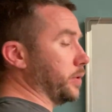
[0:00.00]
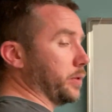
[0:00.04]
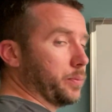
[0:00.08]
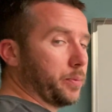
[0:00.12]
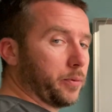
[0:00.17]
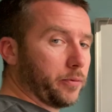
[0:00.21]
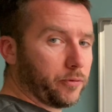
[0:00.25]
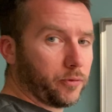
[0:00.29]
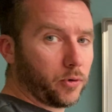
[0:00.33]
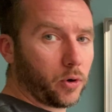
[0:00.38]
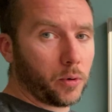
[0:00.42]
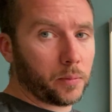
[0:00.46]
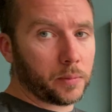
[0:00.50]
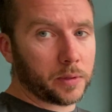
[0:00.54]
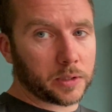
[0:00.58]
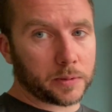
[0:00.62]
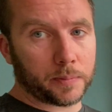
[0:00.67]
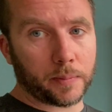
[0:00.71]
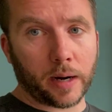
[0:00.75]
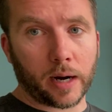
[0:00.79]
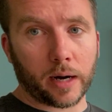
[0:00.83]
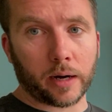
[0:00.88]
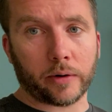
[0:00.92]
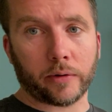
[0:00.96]
the performance
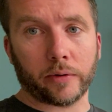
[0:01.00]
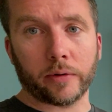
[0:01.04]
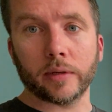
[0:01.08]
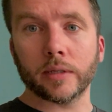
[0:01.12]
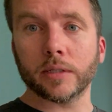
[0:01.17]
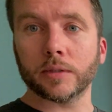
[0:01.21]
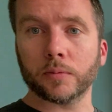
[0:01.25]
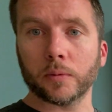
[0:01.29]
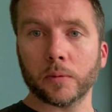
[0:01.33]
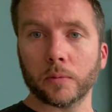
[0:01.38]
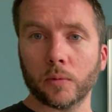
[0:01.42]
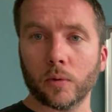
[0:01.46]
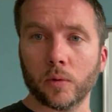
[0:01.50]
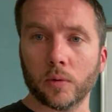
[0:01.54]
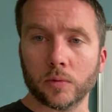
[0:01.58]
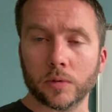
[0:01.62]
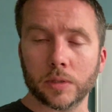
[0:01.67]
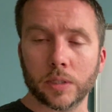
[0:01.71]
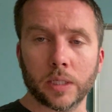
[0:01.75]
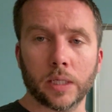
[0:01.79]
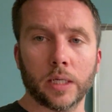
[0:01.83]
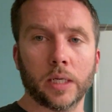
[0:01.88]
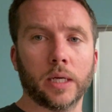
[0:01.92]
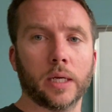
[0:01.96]
marker is. We
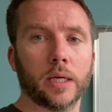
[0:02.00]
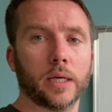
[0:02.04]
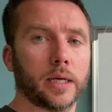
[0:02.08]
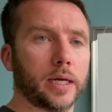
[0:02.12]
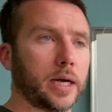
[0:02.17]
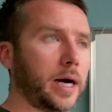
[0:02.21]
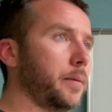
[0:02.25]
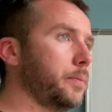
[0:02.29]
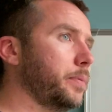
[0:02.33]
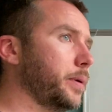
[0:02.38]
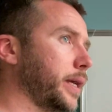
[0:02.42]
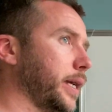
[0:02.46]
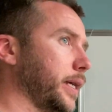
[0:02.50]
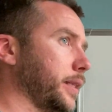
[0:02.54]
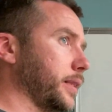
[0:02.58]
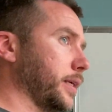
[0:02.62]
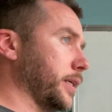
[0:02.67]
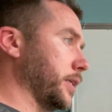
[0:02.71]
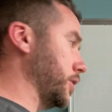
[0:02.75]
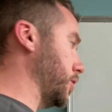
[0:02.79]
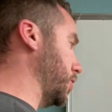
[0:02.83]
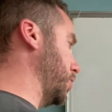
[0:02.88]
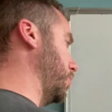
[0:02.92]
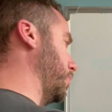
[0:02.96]
won't complicate
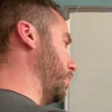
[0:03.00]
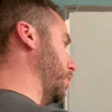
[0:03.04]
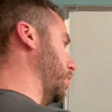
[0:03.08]
things too